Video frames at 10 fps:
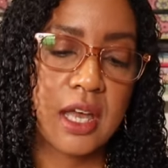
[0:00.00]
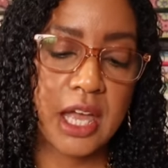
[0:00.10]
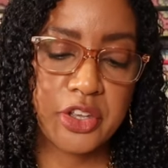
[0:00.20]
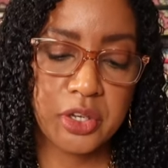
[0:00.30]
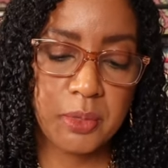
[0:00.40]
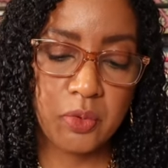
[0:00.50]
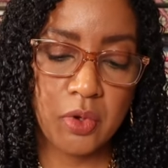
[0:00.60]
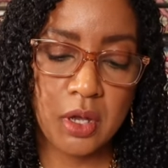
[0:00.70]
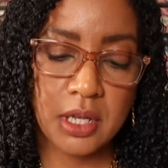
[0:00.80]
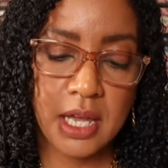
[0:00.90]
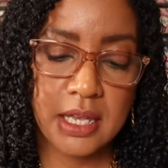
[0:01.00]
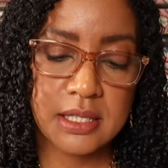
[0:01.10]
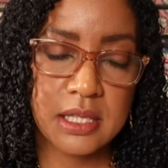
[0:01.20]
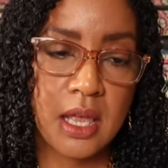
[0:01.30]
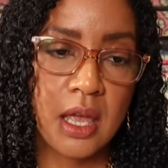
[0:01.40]
I could be wrong,
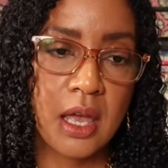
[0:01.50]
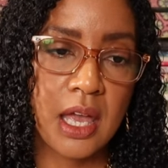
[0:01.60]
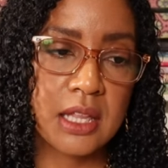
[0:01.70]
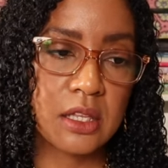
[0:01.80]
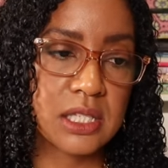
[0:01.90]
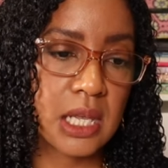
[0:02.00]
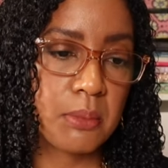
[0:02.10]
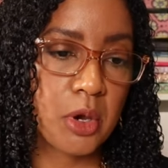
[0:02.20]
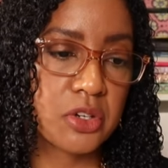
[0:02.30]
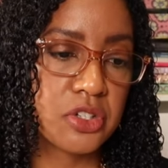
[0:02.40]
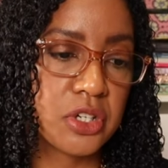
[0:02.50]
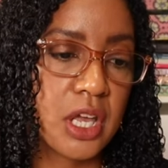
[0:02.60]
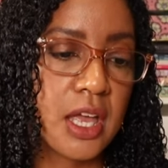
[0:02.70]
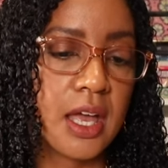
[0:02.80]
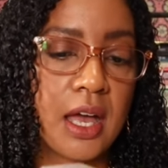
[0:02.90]
guys. It looks like Marsh.
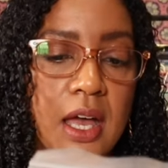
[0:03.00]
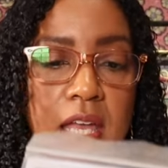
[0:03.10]
Uh,